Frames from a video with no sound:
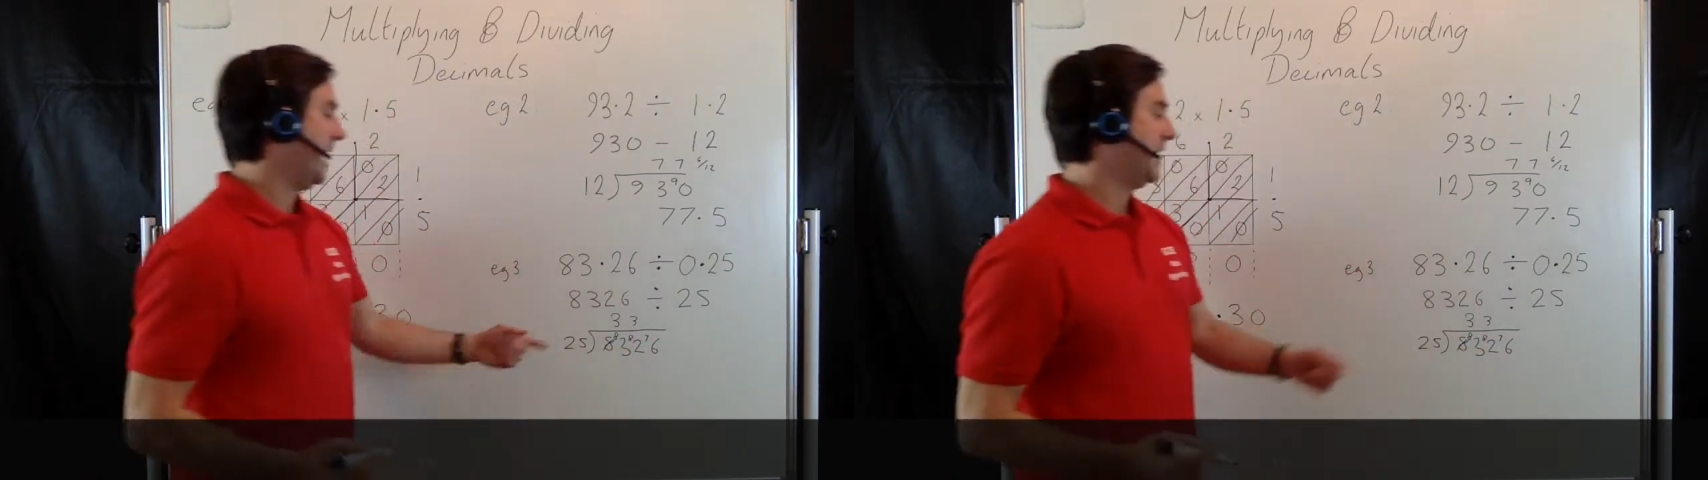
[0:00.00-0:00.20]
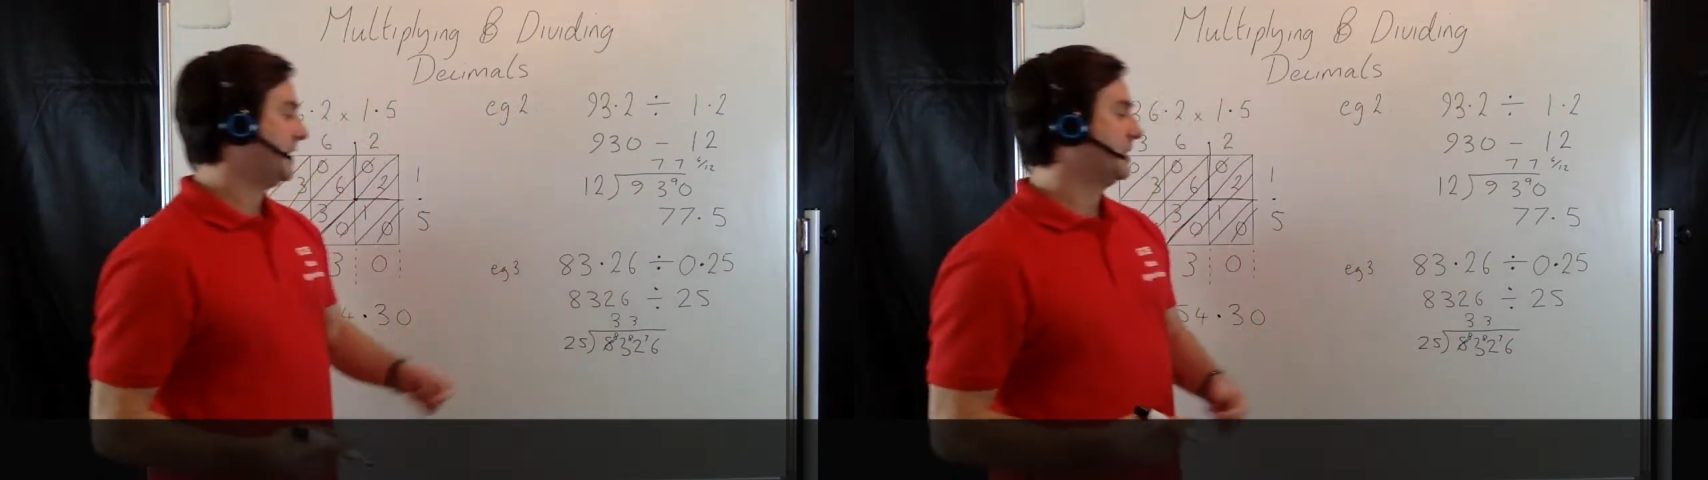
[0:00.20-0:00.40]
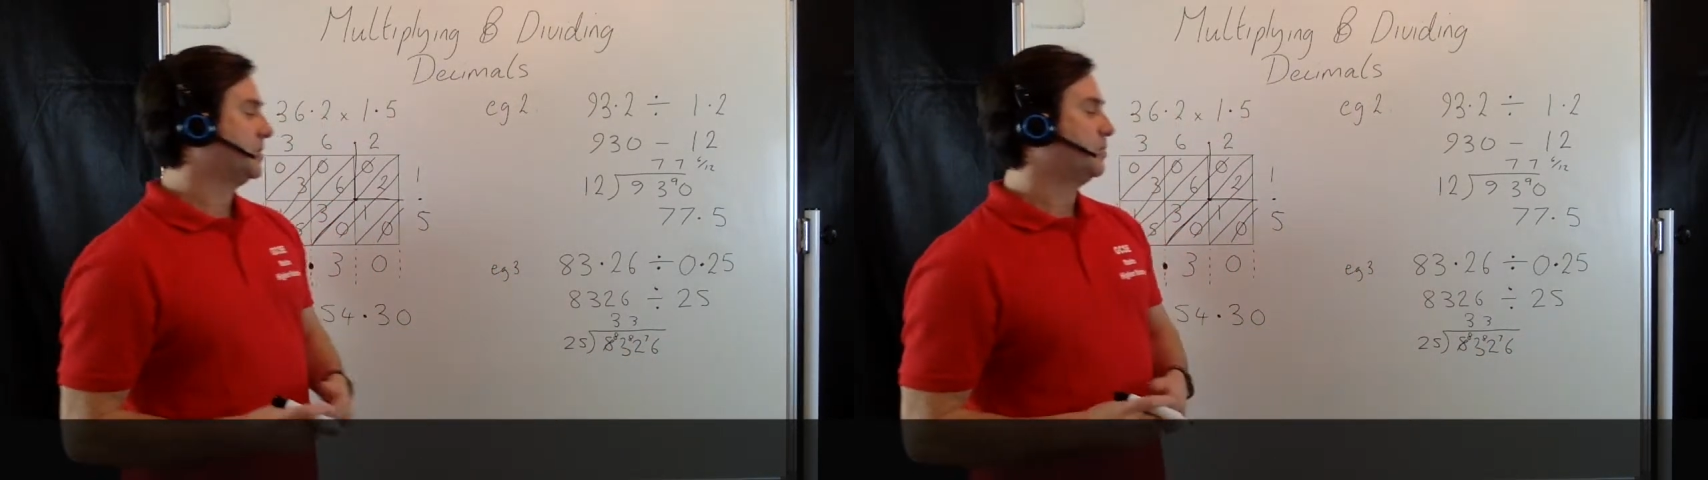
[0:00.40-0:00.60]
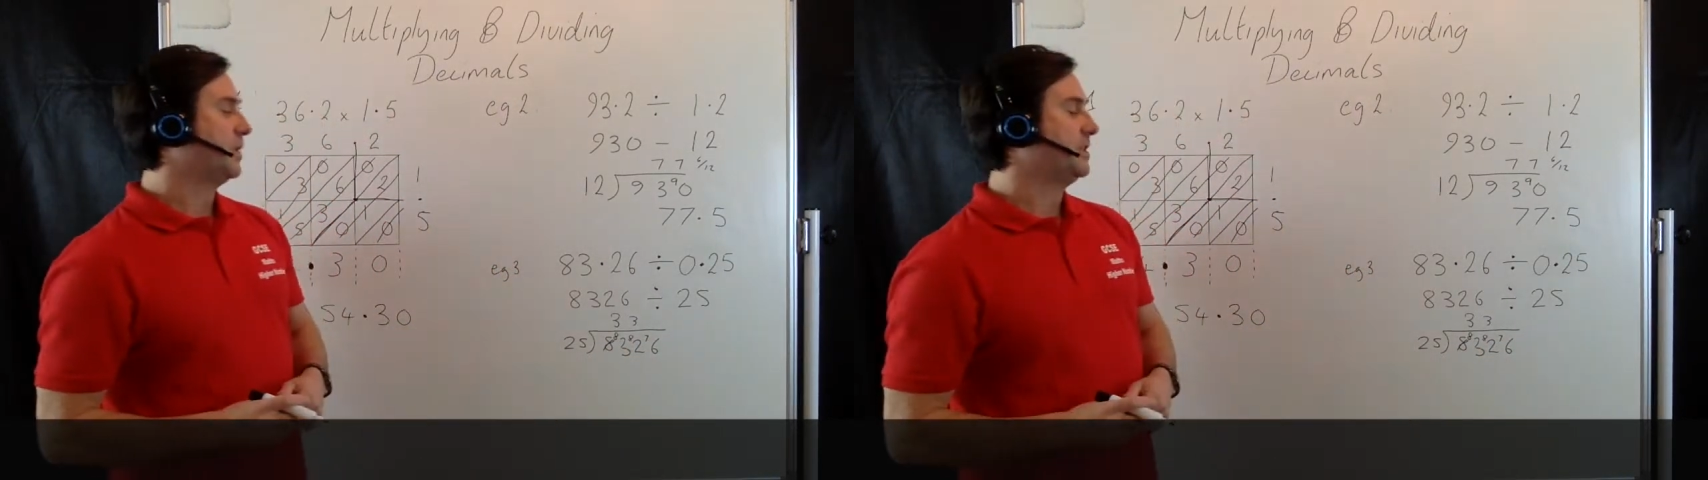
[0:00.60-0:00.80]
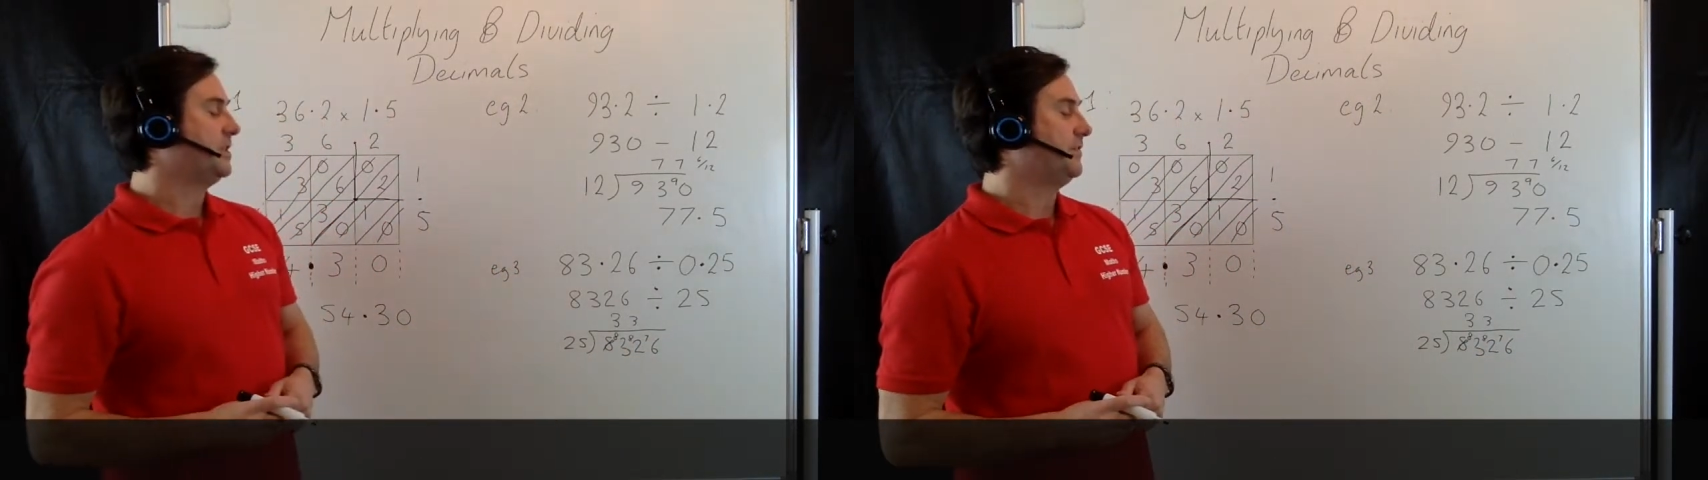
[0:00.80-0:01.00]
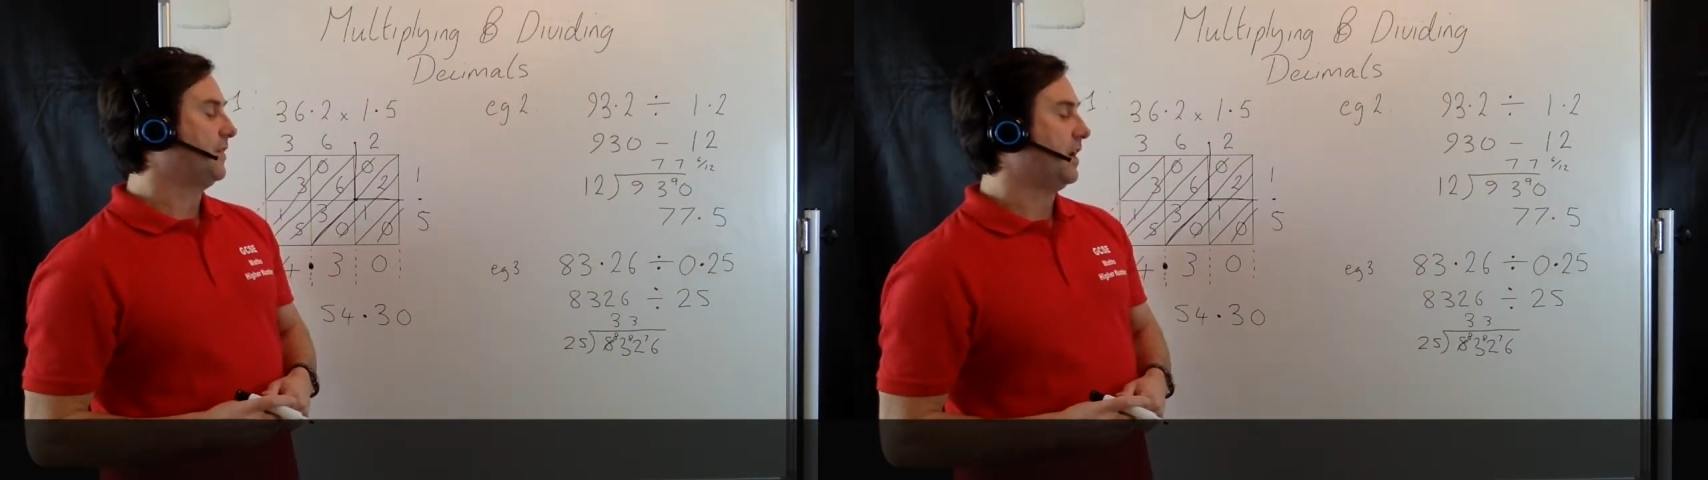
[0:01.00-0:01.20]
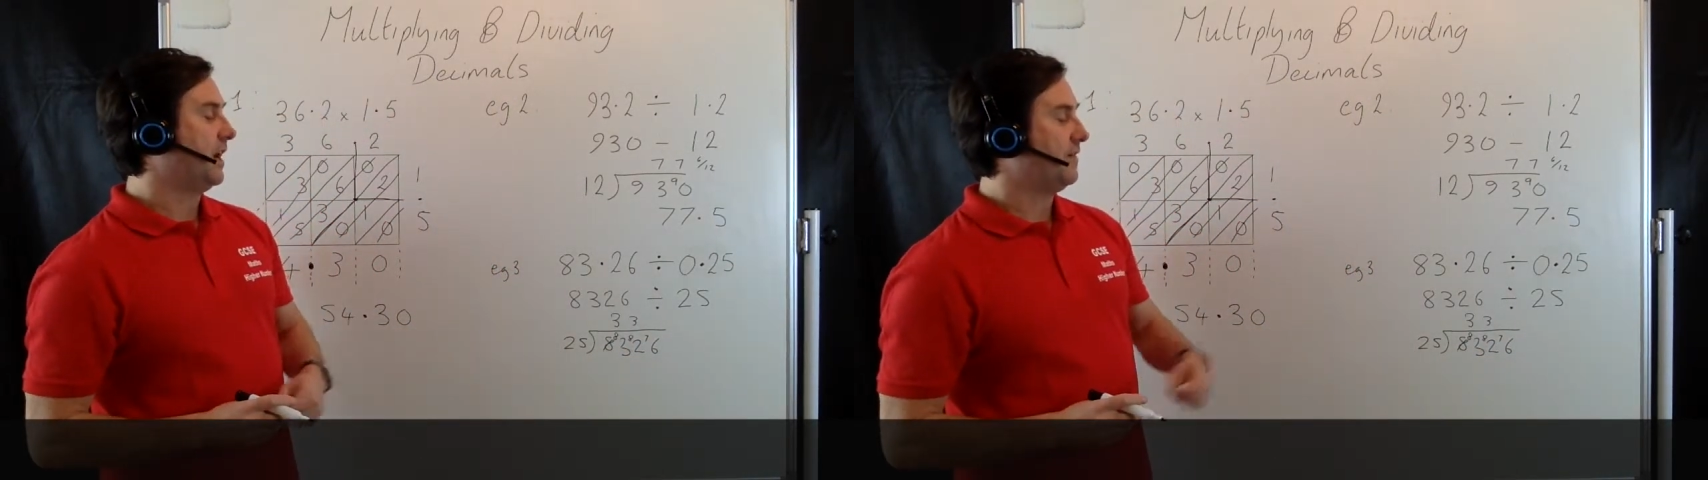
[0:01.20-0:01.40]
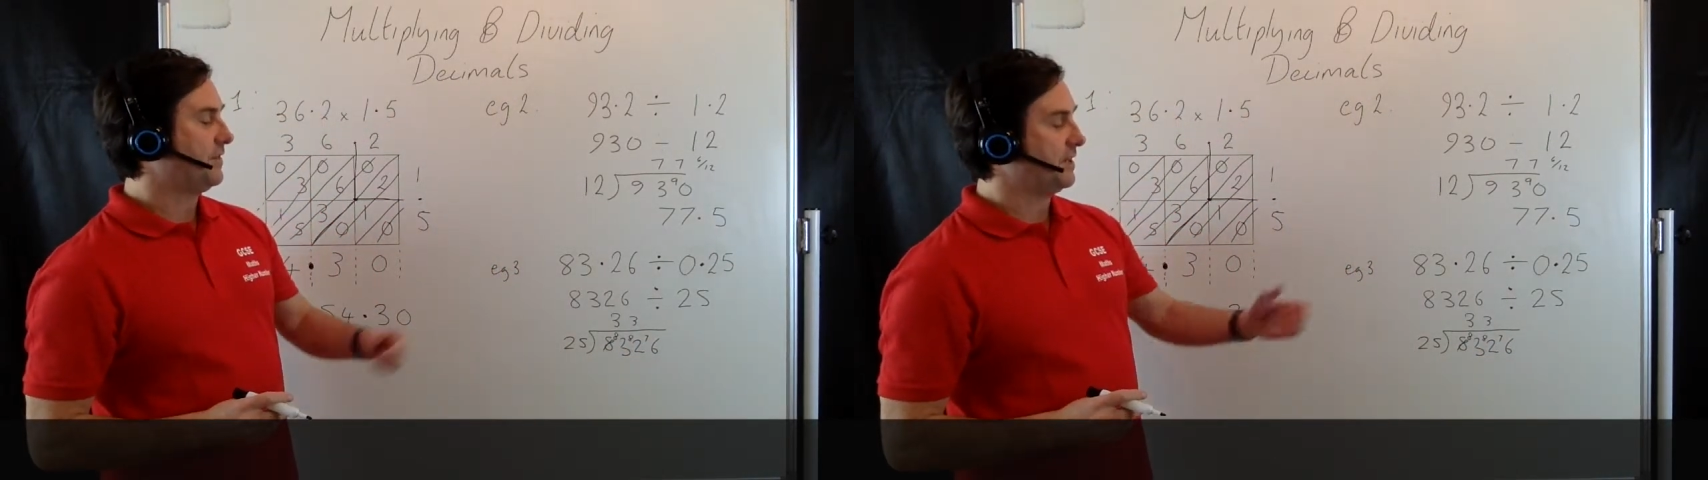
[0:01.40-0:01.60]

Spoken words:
And 25